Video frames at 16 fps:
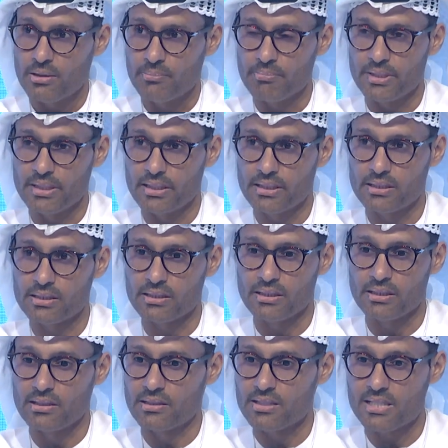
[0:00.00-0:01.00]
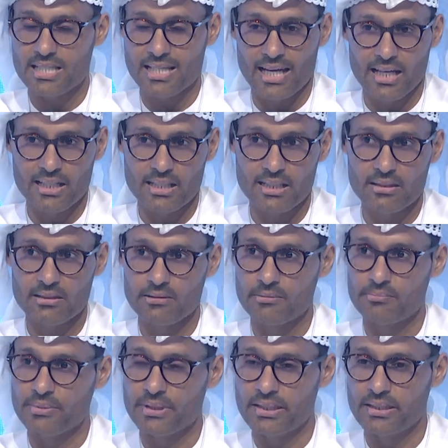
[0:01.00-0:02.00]
be it scanning,
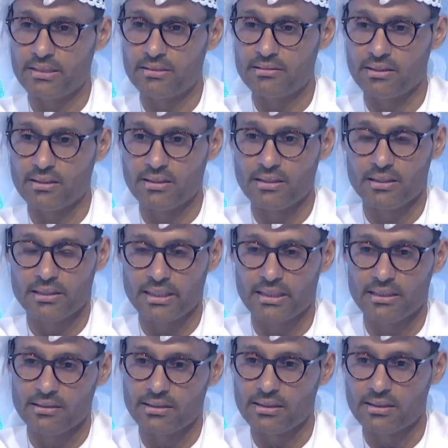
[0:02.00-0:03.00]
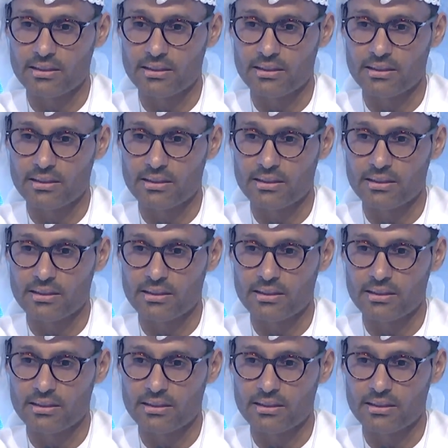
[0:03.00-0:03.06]
be it, again,